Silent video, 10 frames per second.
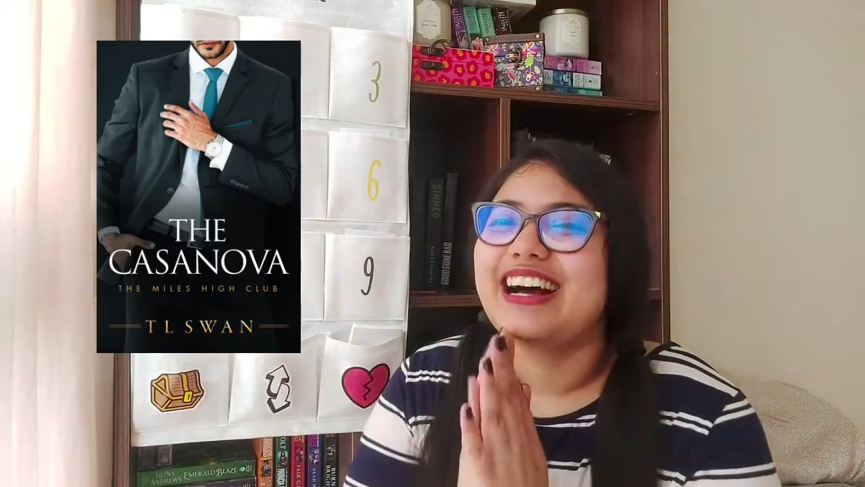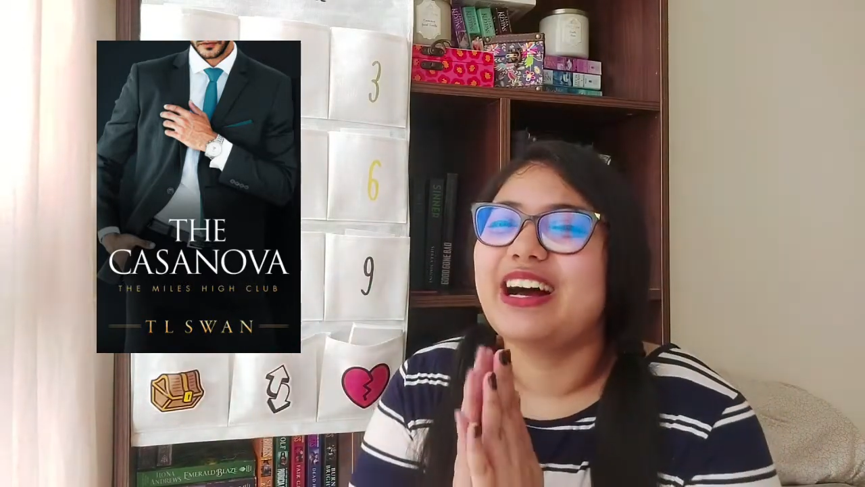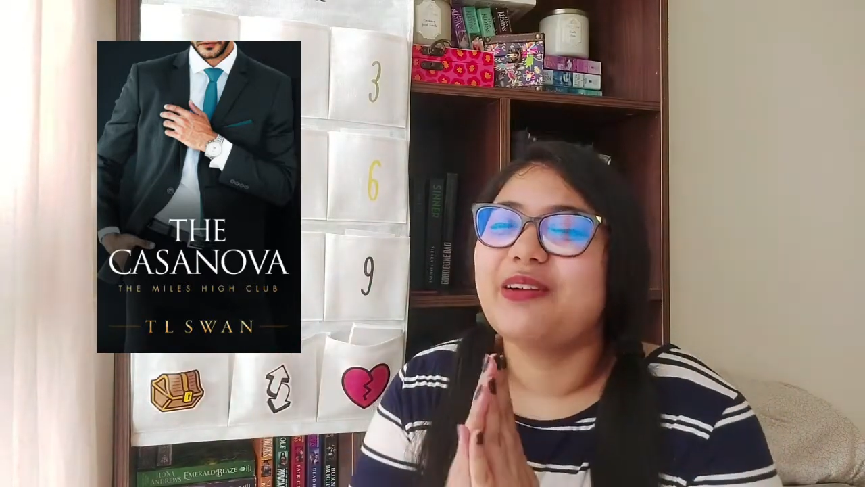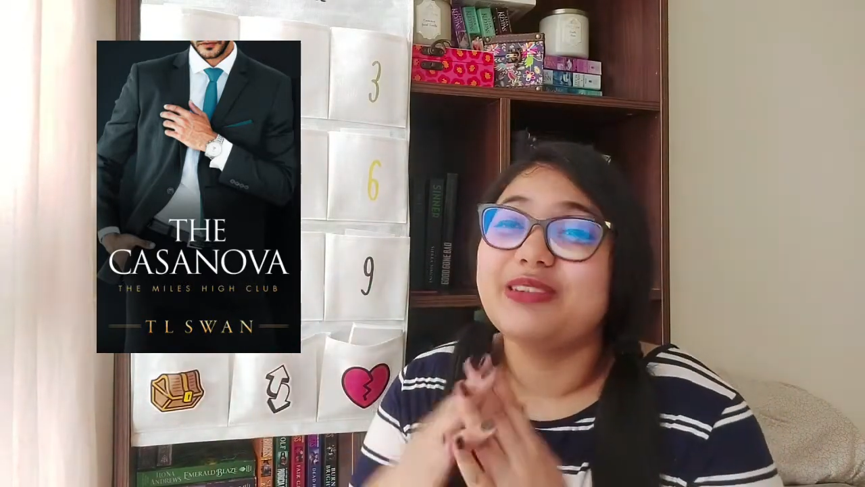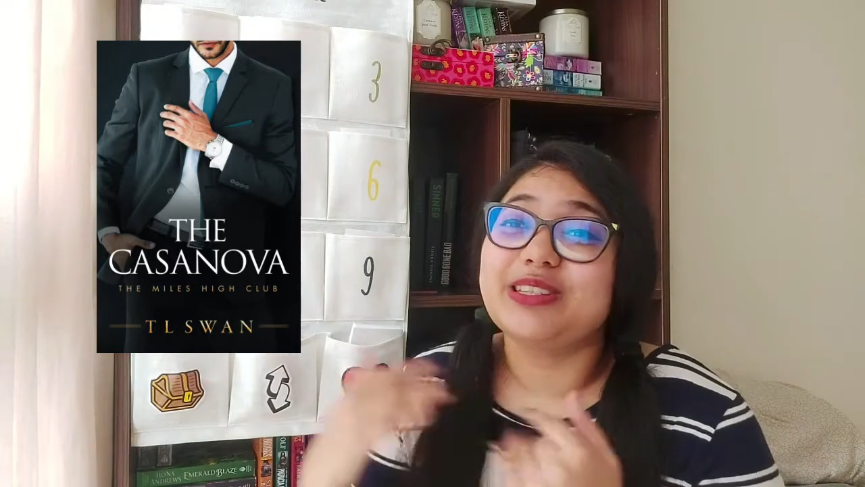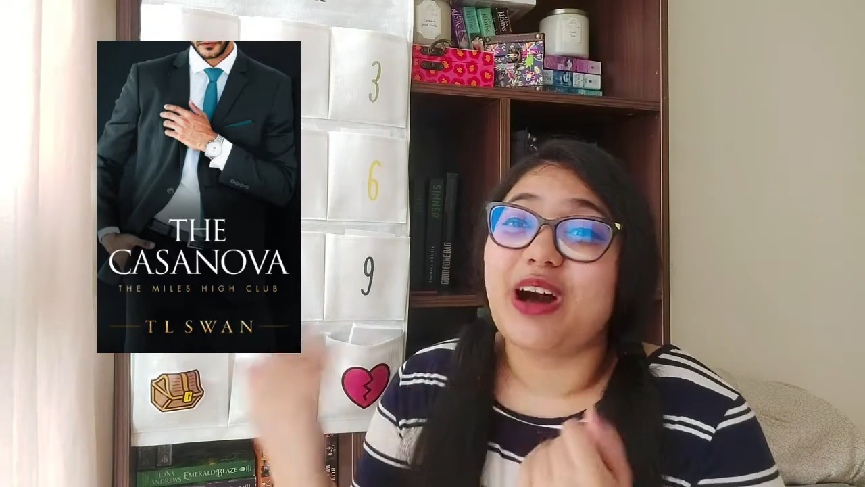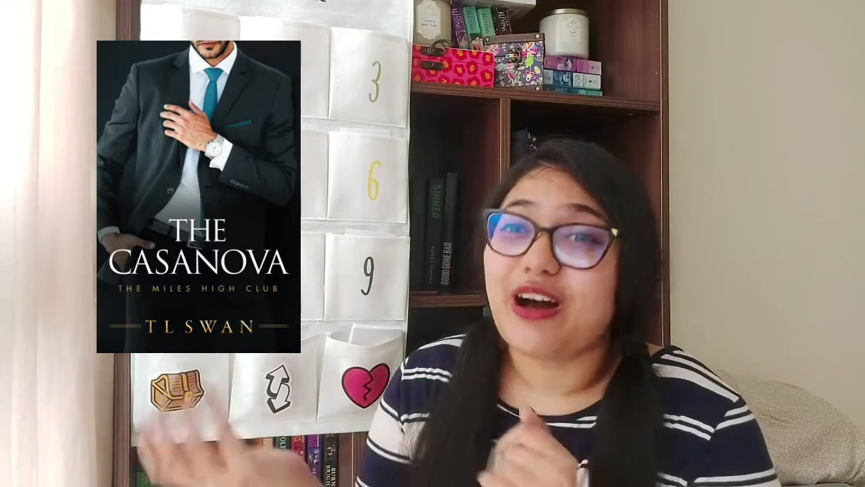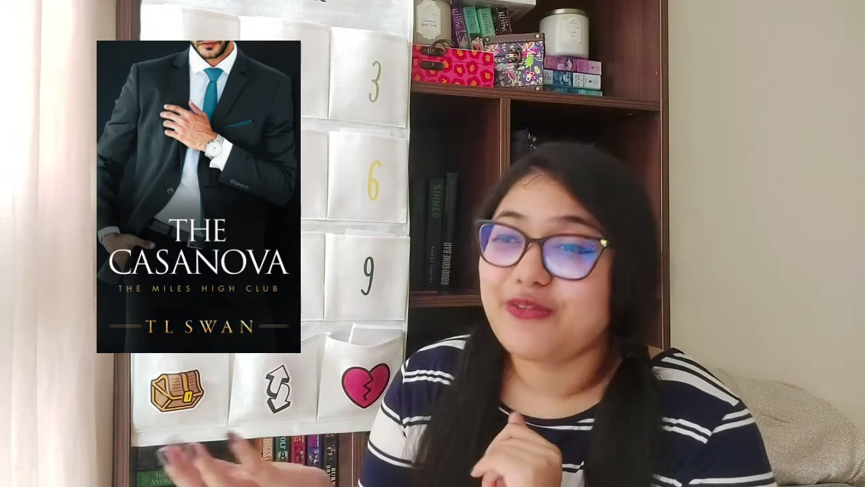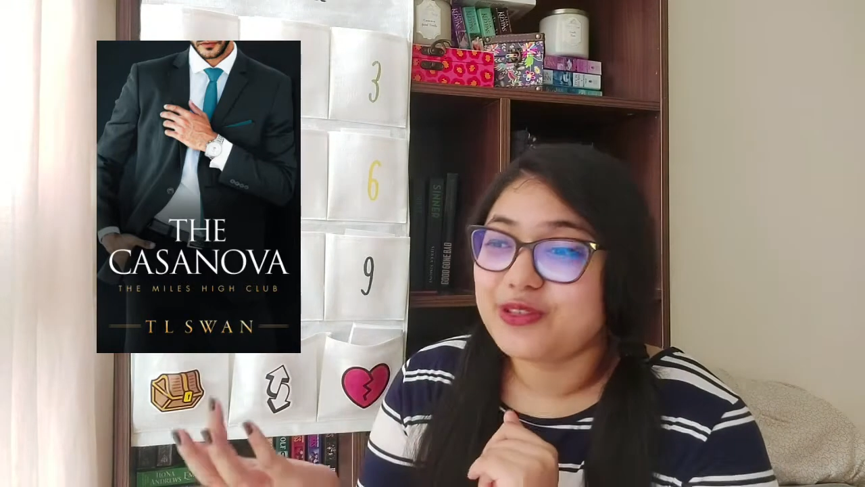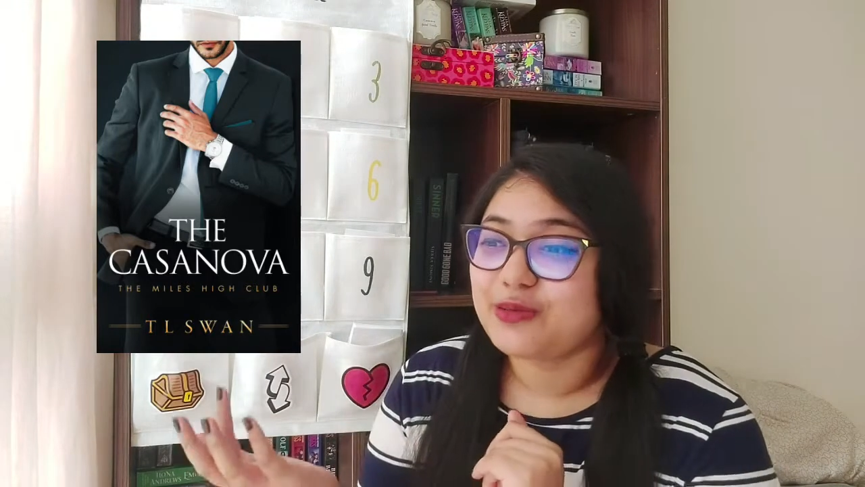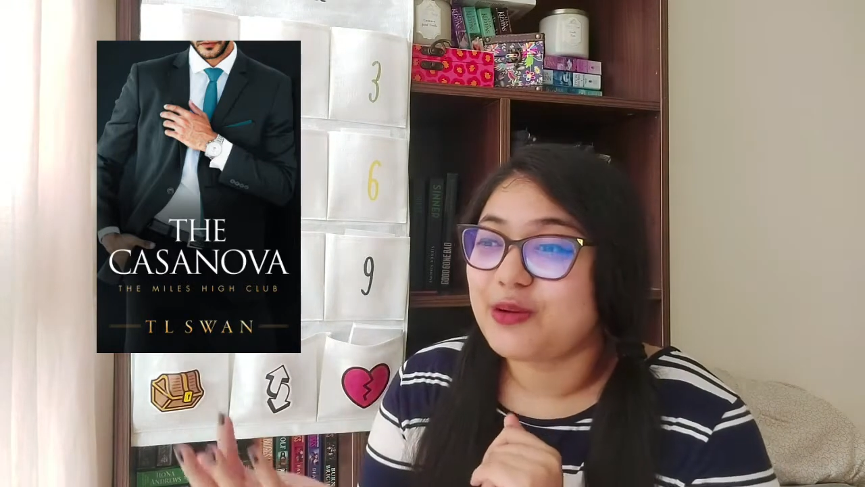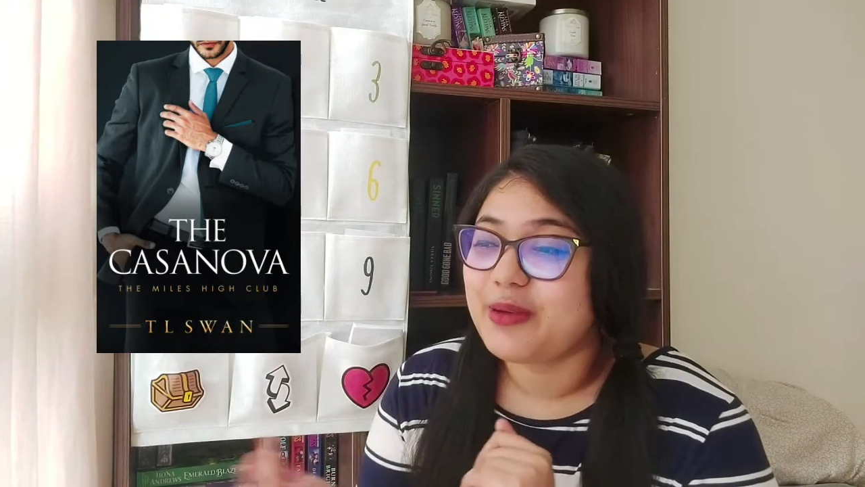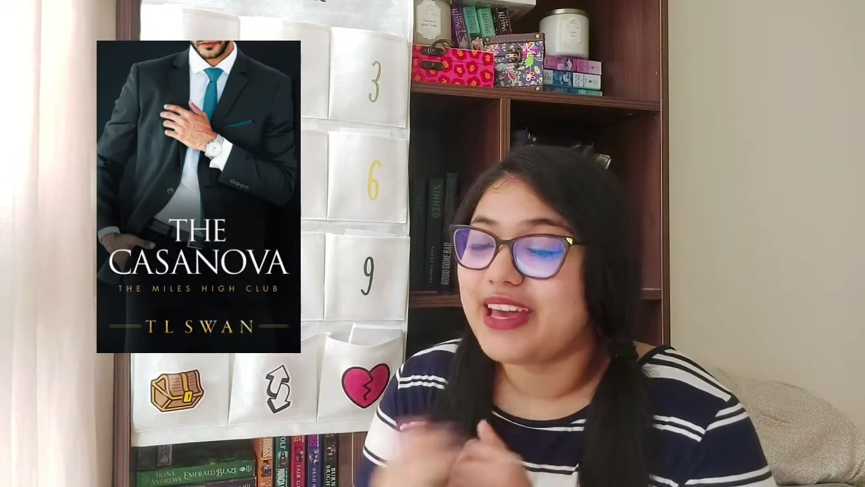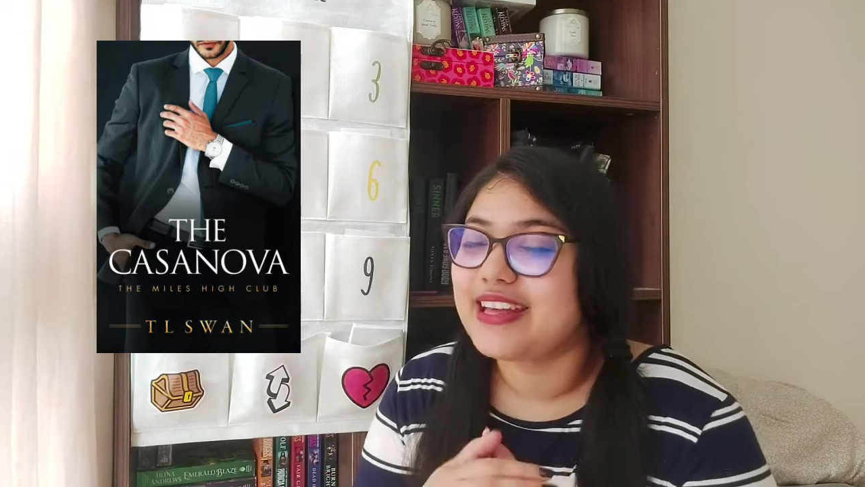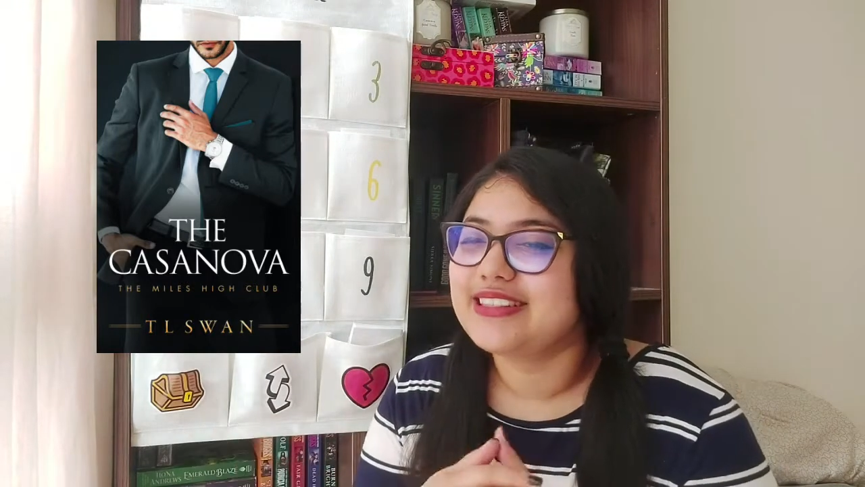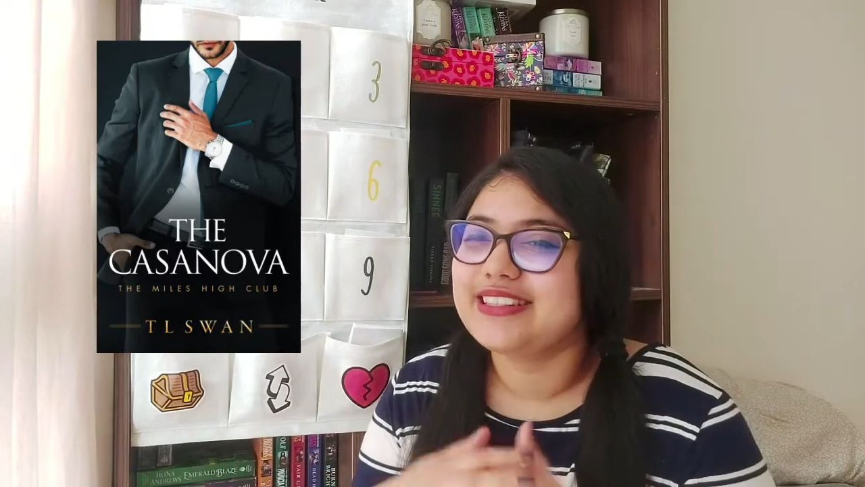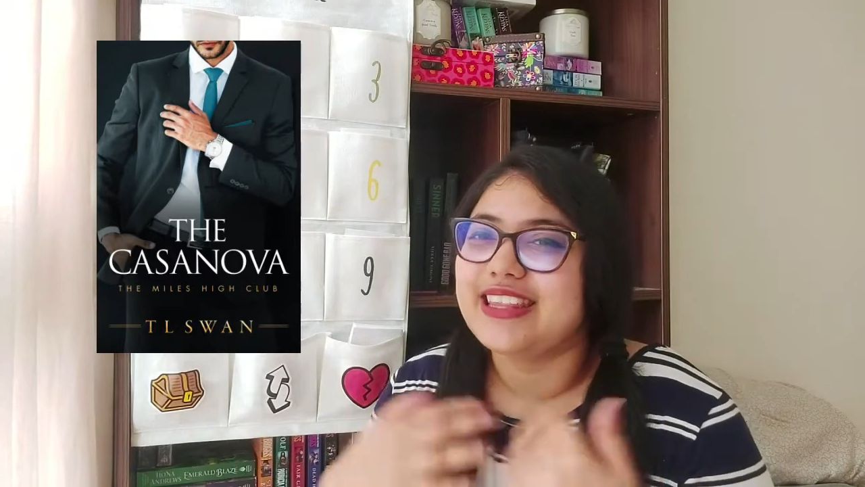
um, it's an office romance.